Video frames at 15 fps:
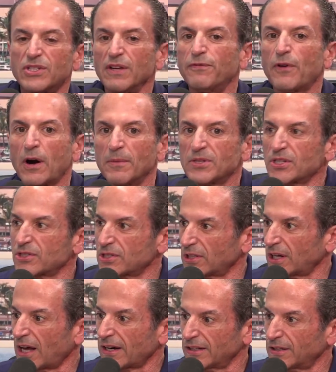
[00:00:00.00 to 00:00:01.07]
pharmacists in a
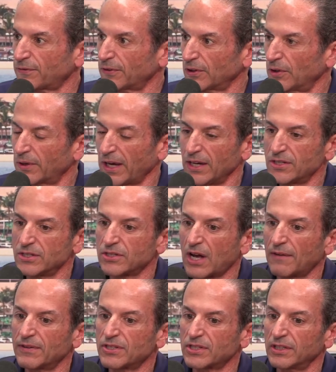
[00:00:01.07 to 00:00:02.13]
lot of different locations.
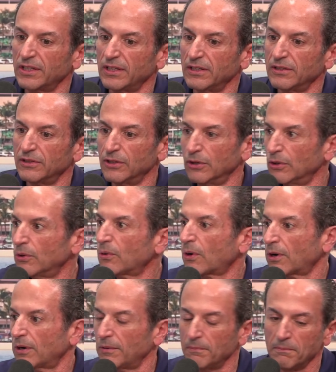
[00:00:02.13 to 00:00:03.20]
Obviously, you
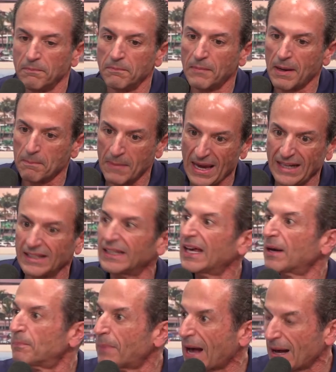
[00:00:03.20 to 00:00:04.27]
are mainly
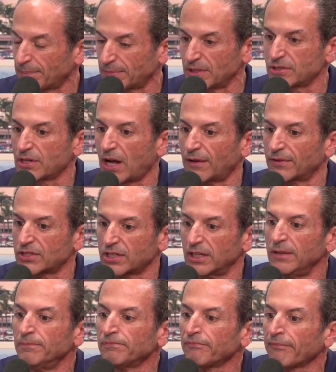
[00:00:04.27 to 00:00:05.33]
at Baptist,
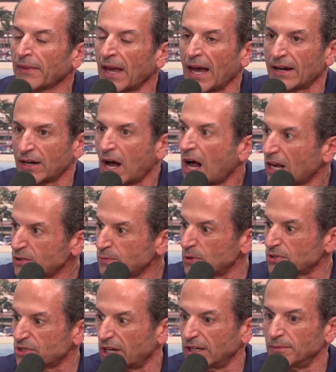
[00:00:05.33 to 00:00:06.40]
obviously, at a hospital
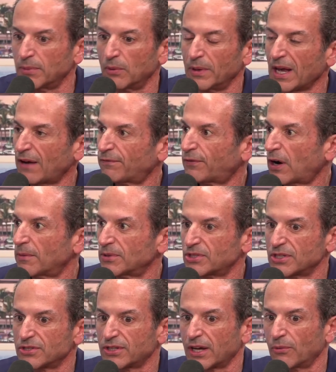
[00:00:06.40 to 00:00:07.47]
setting, but we have
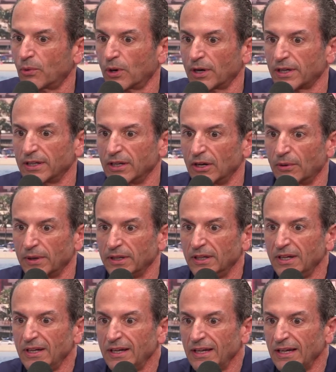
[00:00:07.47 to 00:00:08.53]
pharmacists that work,
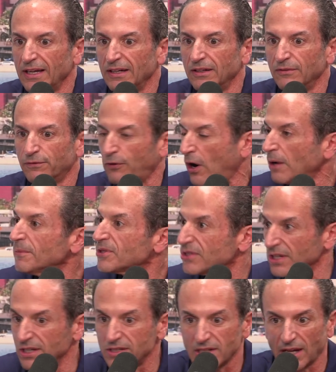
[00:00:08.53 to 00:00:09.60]
in
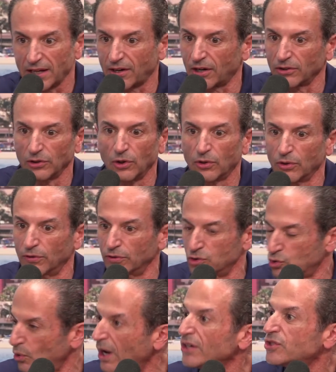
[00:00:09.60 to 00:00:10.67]
pharmacies like our local
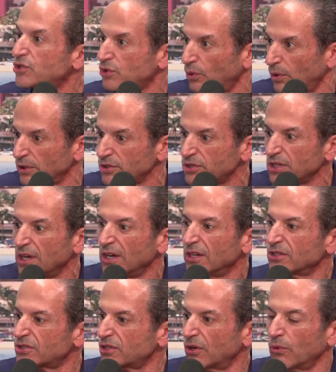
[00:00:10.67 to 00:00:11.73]
drugstores.
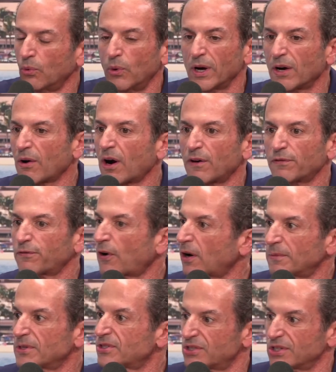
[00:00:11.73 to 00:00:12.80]
So where are
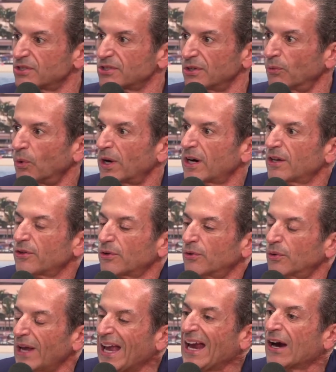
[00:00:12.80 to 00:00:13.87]
pharmacists and what
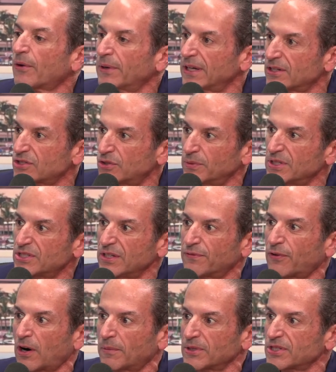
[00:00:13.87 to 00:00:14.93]
other areas do we see
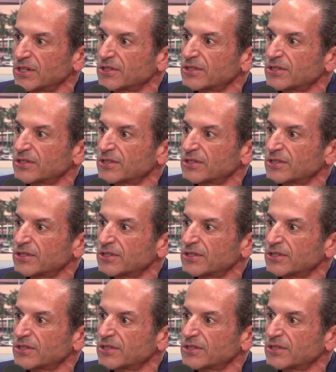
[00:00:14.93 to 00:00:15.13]
pharmacists?